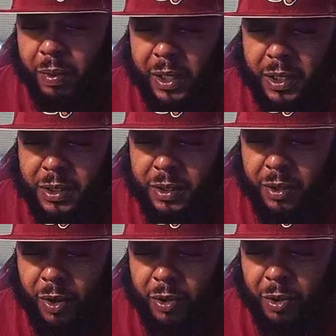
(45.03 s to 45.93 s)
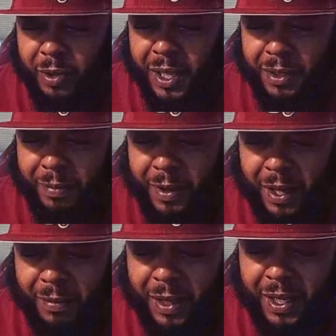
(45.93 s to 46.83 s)
please, Lord, don't let the
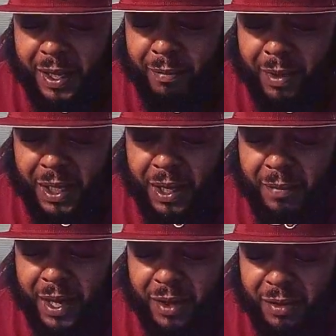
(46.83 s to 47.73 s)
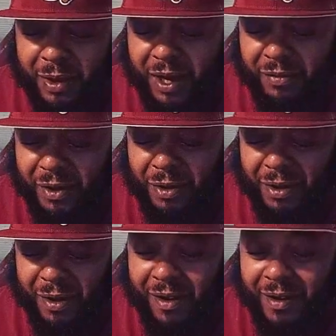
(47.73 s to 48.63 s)
black man get beat up by the white folks.
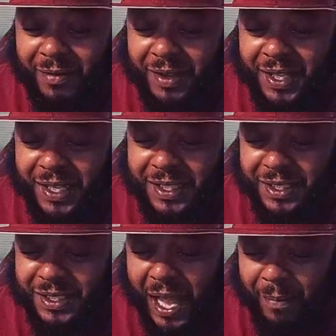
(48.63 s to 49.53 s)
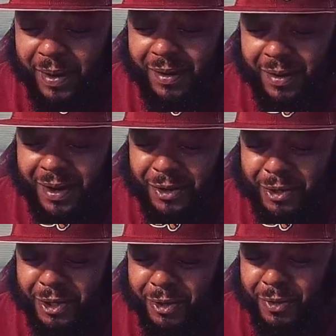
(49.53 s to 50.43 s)
Lord, stop it, Lord. You
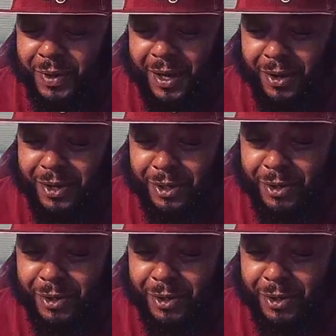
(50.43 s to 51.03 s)
can do it. We know you can